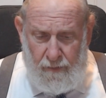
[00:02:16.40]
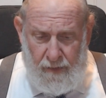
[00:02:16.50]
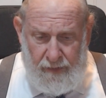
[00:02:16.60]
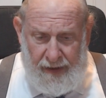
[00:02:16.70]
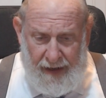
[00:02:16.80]

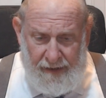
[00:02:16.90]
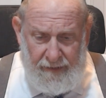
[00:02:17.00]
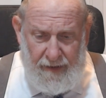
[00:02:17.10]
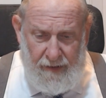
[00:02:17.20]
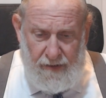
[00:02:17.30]
get
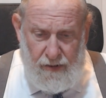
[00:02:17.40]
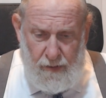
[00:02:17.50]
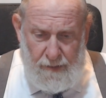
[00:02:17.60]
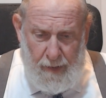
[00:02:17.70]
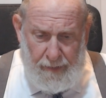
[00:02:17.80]
into the
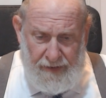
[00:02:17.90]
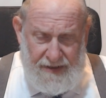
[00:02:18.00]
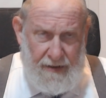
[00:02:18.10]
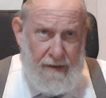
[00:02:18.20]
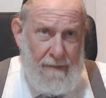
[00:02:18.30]
Jewish people,
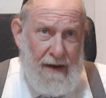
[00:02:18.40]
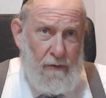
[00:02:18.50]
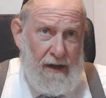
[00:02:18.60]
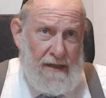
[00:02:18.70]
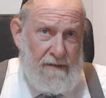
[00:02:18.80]
so they made
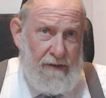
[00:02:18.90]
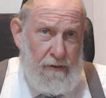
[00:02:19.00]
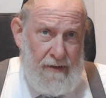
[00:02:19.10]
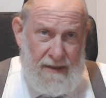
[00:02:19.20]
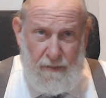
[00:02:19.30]
all kinds of
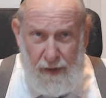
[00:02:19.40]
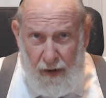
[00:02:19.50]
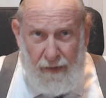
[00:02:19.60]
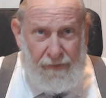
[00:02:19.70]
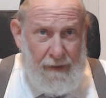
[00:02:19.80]
decrees, and we
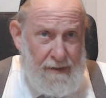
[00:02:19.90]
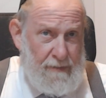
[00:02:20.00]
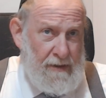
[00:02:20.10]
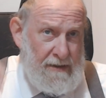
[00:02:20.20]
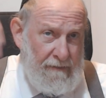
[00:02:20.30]
know the famous
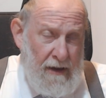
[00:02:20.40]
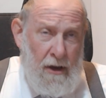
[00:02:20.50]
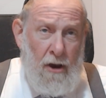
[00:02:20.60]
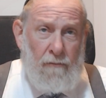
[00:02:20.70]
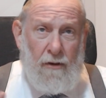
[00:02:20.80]
ones of
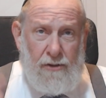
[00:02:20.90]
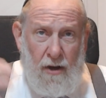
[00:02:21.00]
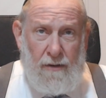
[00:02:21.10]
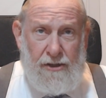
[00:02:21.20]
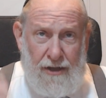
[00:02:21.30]
Rosh
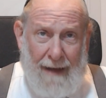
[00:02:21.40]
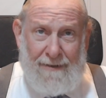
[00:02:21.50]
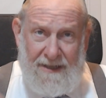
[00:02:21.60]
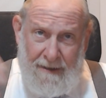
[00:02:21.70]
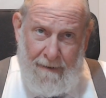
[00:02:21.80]
Chodesh
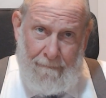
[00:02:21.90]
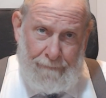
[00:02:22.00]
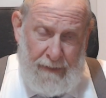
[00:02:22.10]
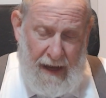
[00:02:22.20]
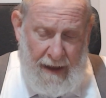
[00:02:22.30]
Shabbos,
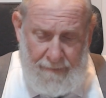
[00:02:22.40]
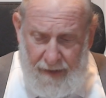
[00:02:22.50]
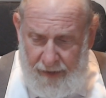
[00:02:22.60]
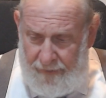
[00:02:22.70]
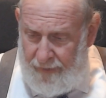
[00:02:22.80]

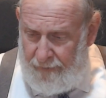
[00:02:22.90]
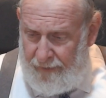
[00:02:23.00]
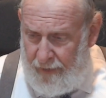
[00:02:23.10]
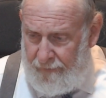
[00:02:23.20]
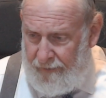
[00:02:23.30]

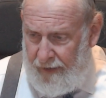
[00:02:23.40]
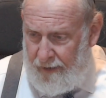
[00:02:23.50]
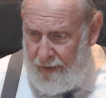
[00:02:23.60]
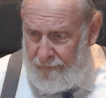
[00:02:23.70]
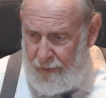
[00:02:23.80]

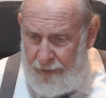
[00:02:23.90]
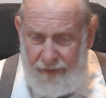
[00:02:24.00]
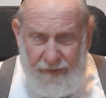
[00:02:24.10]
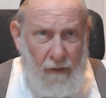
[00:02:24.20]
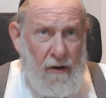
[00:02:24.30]
of
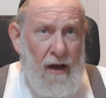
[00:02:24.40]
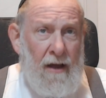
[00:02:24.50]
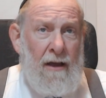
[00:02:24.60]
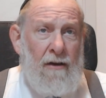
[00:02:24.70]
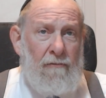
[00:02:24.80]
learning Torah.
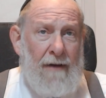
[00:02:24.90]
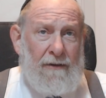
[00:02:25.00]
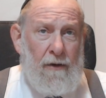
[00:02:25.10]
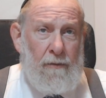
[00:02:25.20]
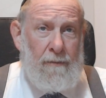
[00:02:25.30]
Right,
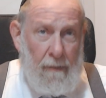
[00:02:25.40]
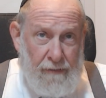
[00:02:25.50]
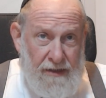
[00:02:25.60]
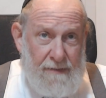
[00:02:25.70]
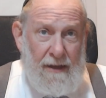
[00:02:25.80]

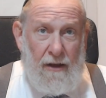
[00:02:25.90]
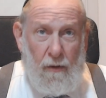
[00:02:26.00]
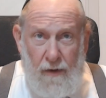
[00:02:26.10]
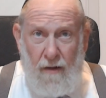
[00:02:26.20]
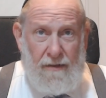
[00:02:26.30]
bris milah,
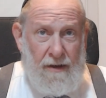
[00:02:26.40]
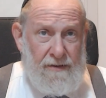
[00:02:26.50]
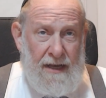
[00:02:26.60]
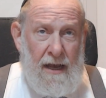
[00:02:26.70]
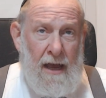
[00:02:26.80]
we know
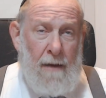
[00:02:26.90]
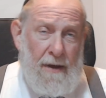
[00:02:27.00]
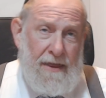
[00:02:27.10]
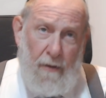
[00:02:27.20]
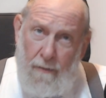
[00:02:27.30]
those.
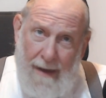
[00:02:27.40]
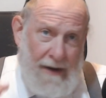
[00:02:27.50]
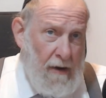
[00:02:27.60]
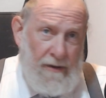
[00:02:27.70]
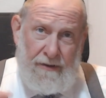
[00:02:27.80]
But there were
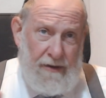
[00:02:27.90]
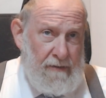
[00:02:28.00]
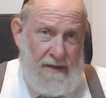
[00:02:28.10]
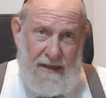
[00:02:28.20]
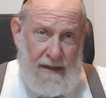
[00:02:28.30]
many other
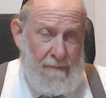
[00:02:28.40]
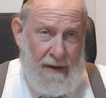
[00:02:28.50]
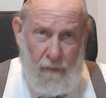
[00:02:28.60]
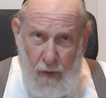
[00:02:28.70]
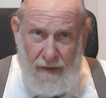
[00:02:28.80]
decrees that they made.
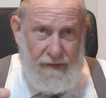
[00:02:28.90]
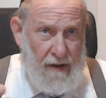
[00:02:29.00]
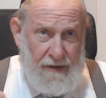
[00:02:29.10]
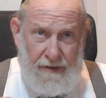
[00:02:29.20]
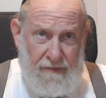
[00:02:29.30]
And one of the
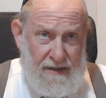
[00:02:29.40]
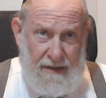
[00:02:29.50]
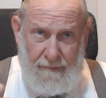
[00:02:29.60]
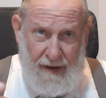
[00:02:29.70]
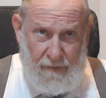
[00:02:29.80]
other decrees that
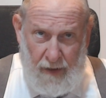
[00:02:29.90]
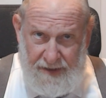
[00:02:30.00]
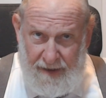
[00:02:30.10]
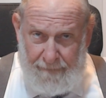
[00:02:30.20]
they made was